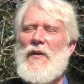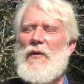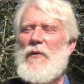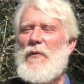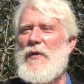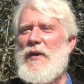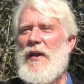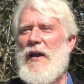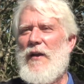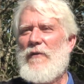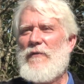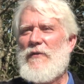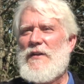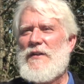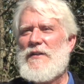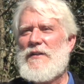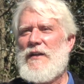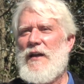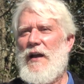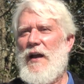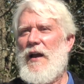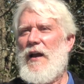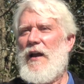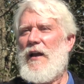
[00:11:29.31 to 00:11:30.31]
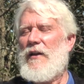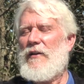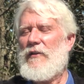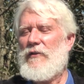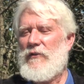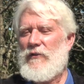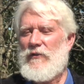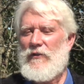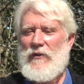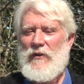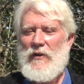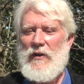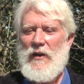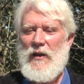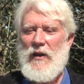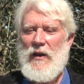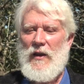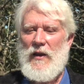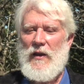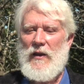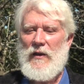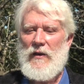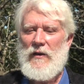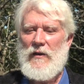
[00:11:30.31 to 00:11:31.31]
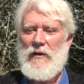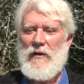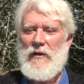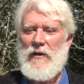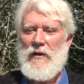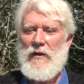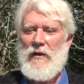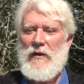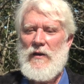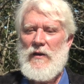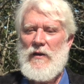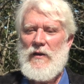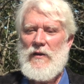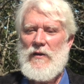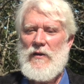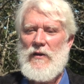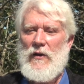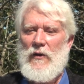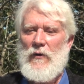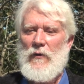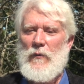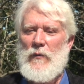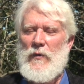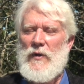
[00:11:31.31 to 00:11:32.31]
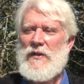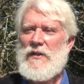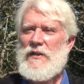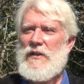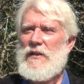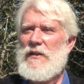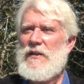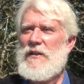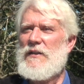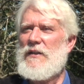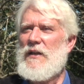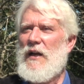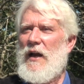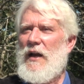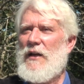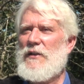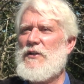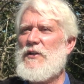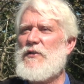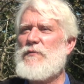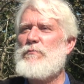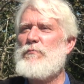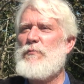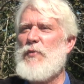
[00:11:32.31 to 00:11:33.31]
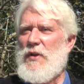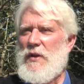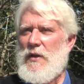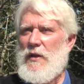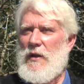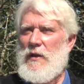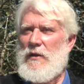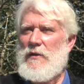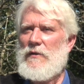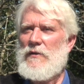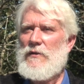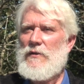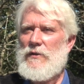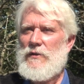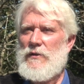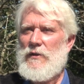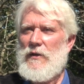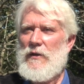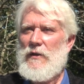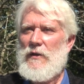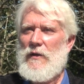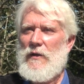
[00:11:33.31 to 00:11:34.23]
we have these guides, and we see these guides as beings.